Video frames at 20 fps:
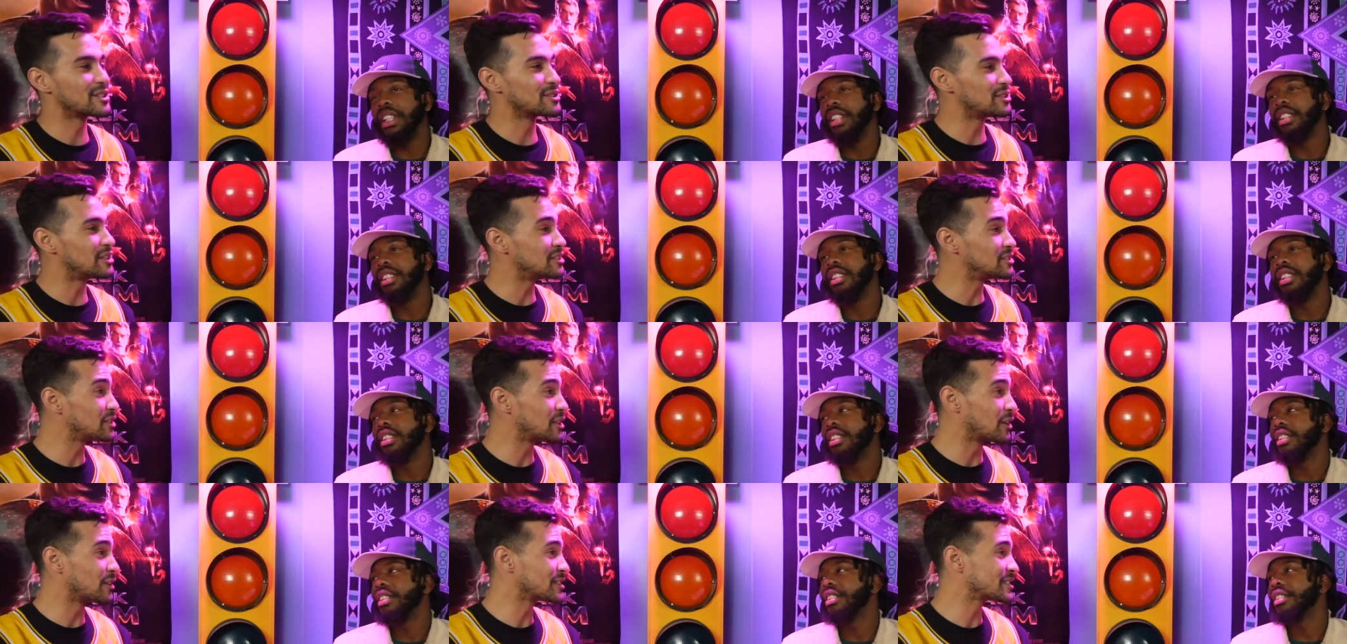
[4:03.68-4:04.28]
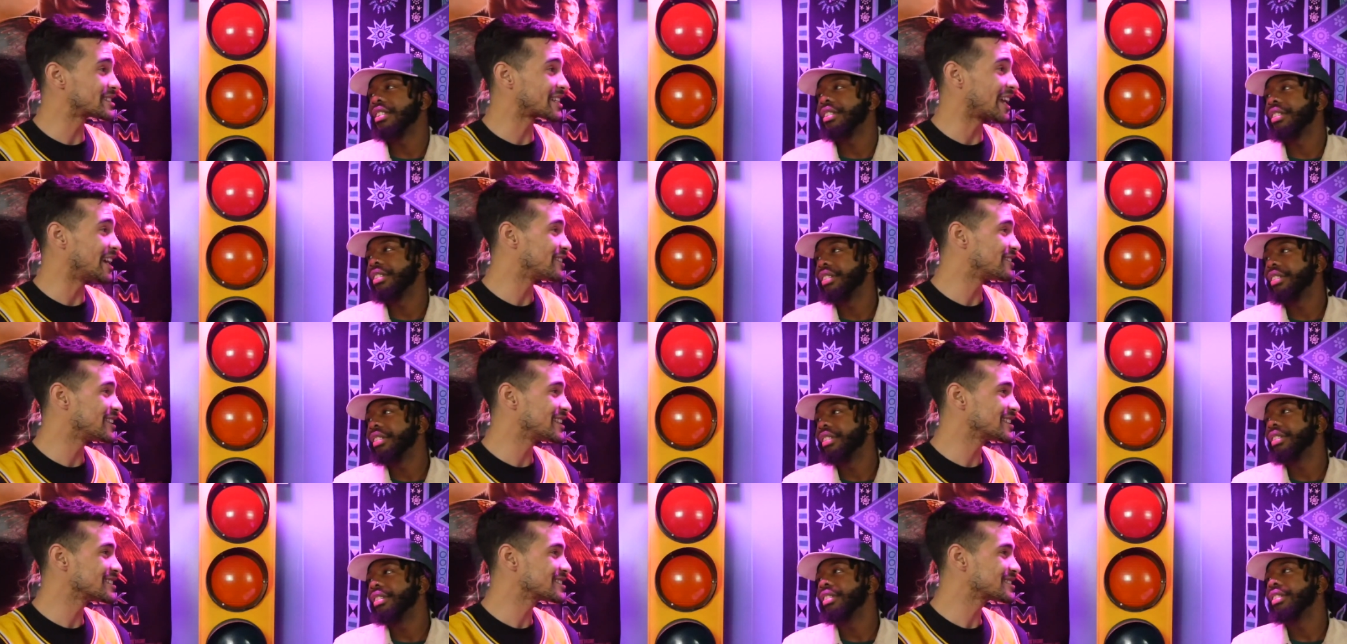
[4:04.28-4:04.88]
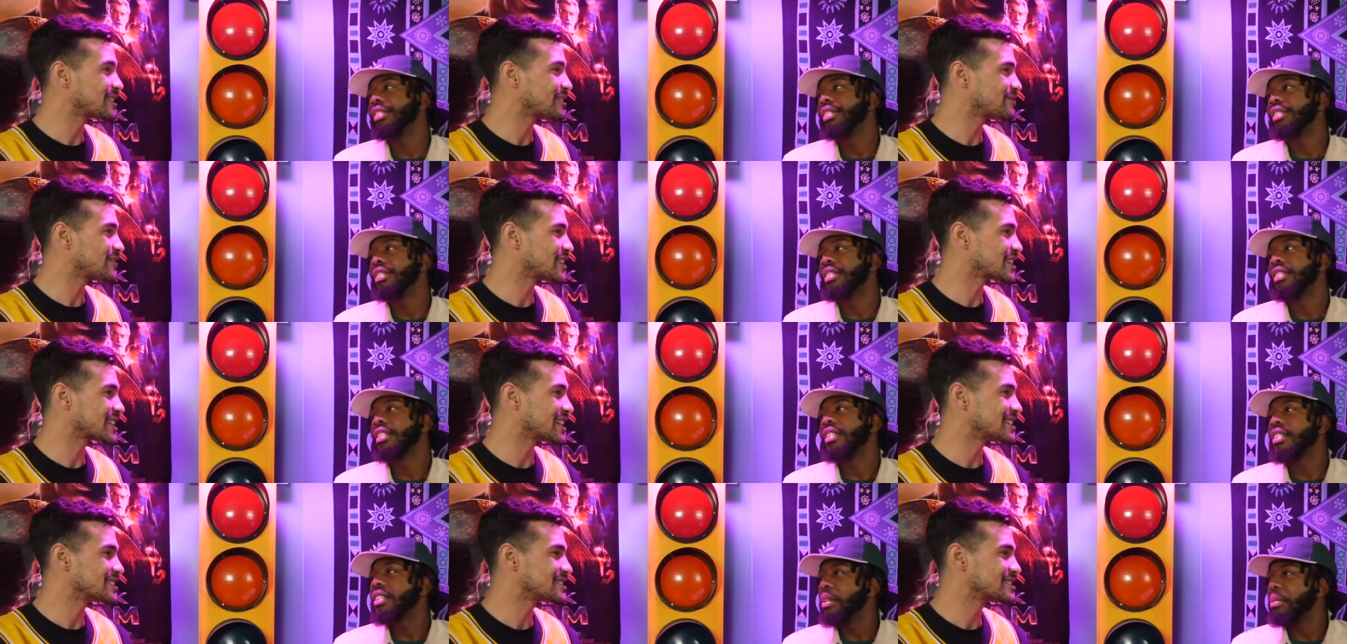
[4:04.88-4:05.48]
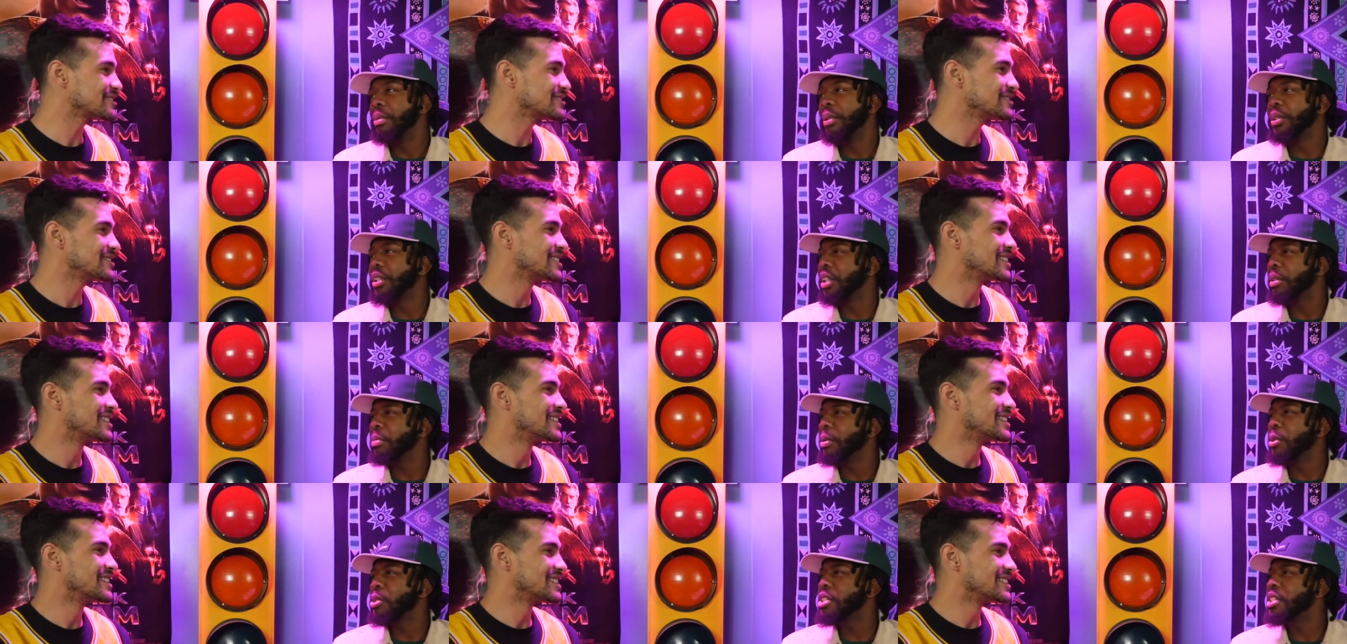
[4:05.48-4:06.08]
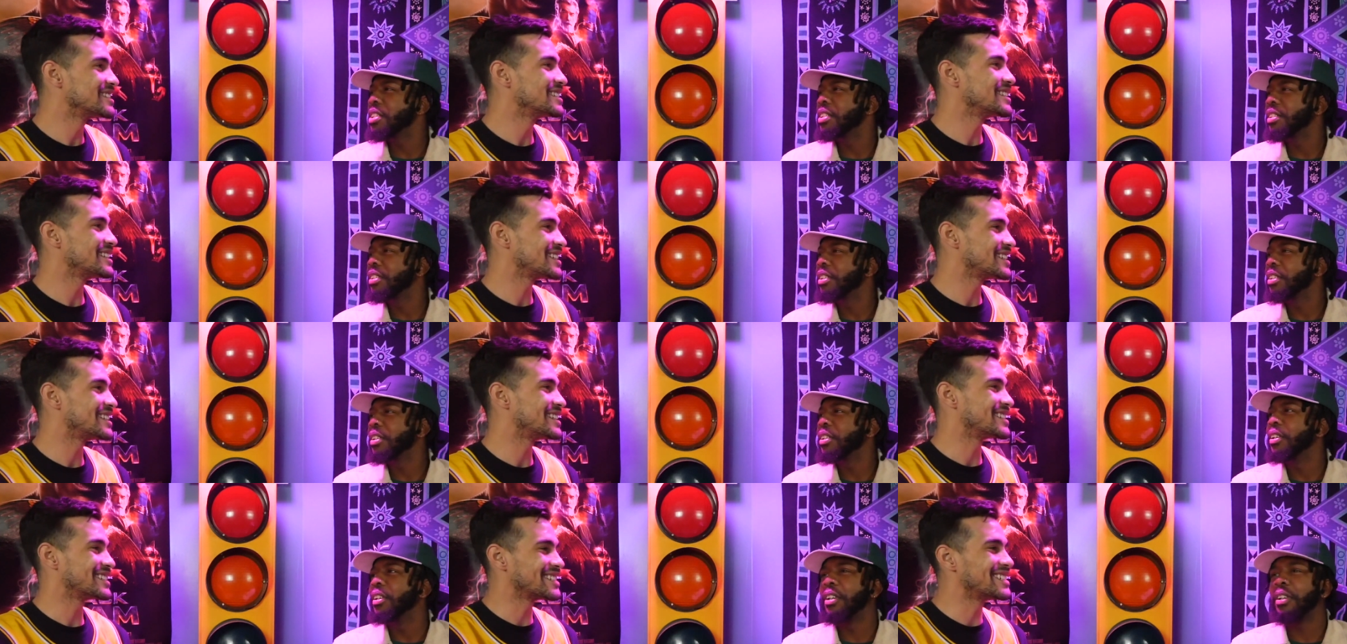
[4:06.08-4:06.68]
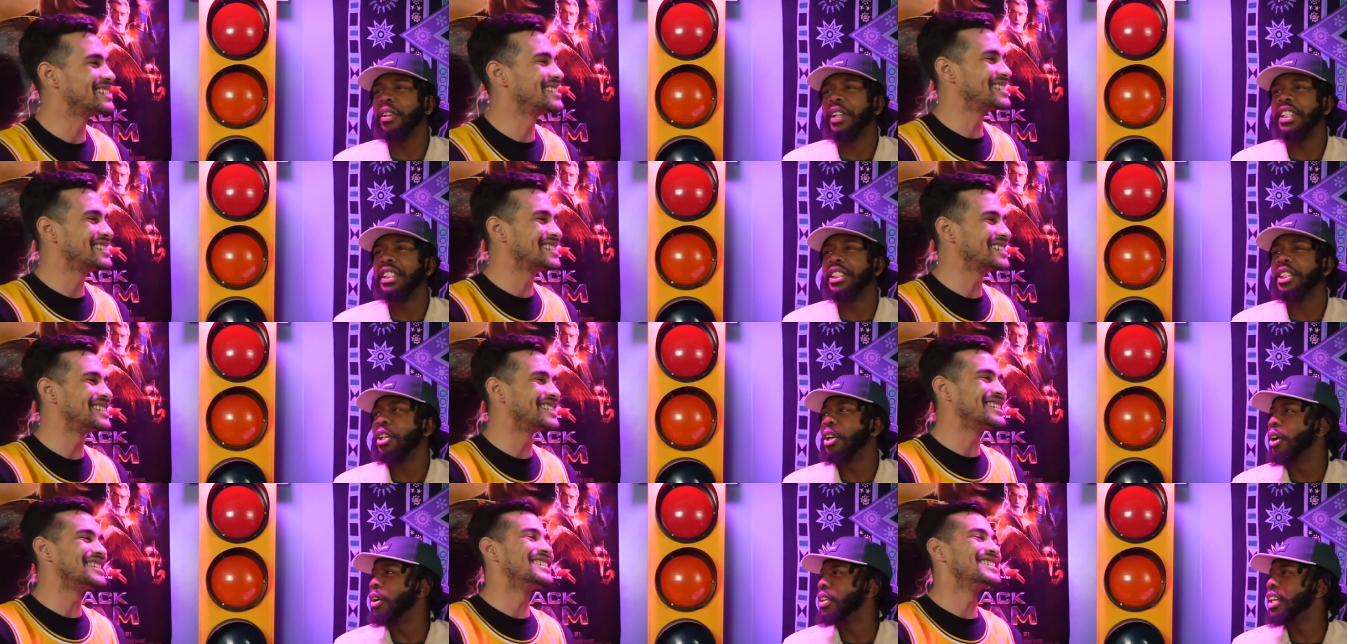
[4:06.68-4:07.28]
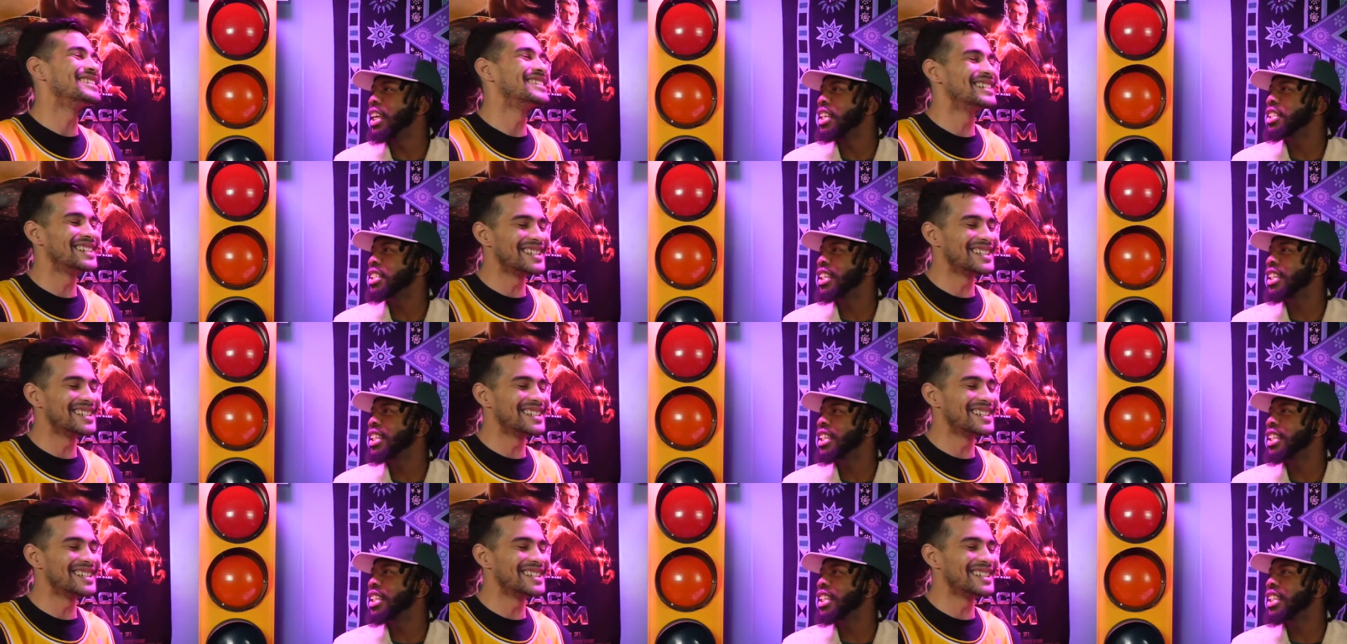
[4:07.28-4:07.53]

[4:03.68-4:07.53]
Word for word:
Speaker 1: So did you go to skate ring and stuff like that
Speaker 2: too? Music Emotion, commotion. Yeah. Little crazy all night